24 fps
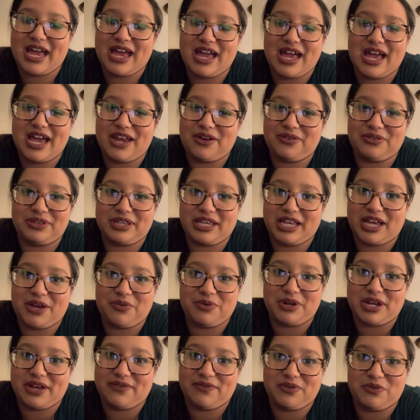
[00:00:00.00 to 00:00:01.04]
don't think I
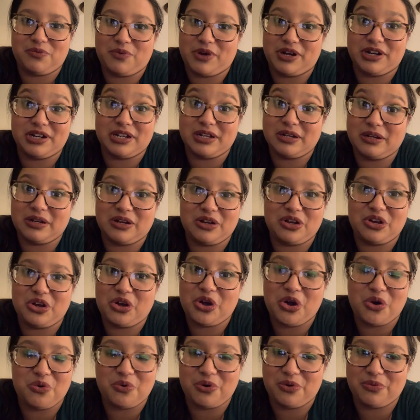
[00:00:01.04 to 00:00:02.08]
would ever want to
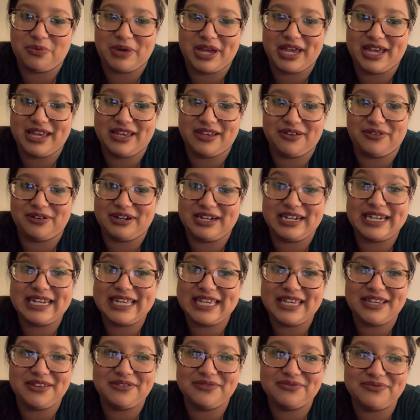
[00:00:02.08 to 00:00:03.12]
go away or
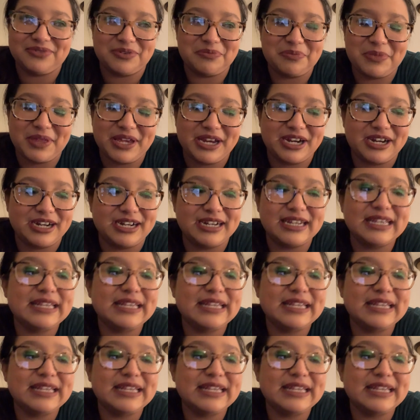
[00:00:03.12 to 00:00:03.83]
leave from there.